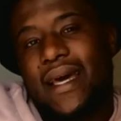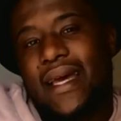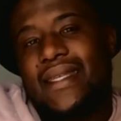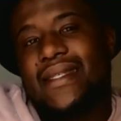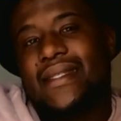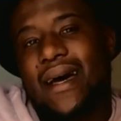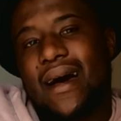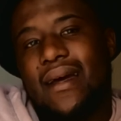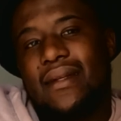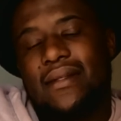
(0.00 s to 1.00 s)
they're
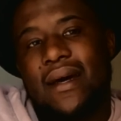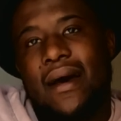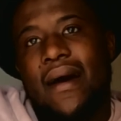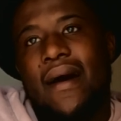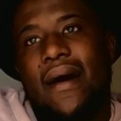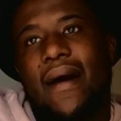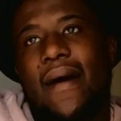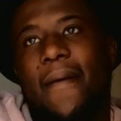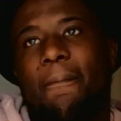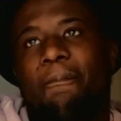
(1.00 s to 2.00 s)
inside
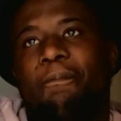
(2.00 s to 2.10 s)
a